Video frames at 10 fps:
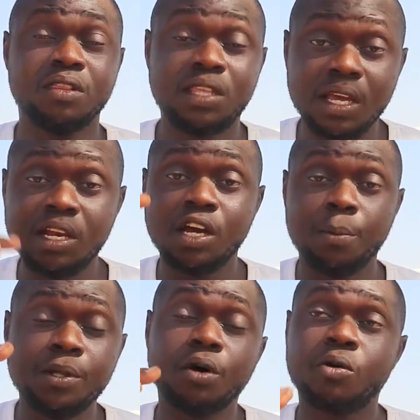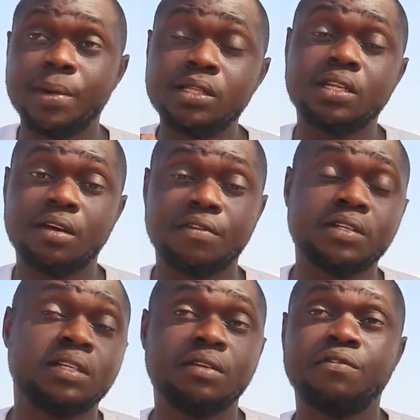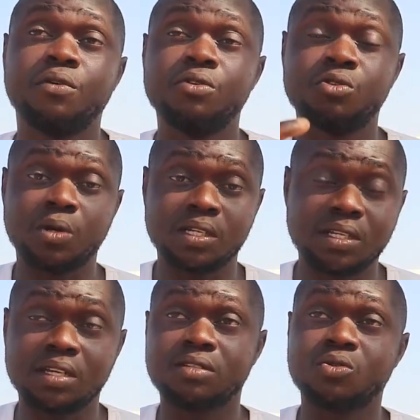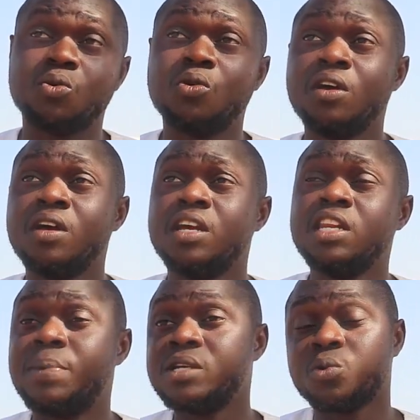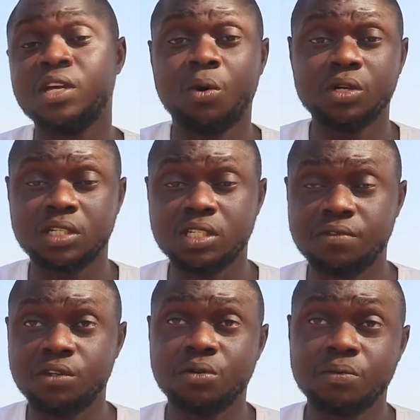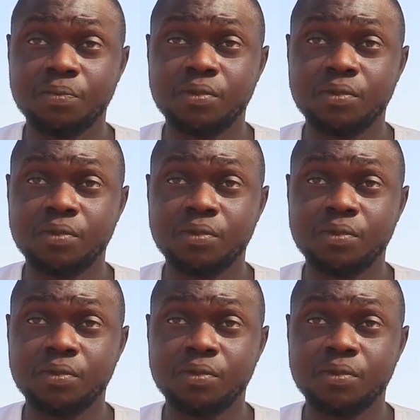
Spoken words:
Daily I'll be documenting everything for you to access. So it depends when you're watching this video.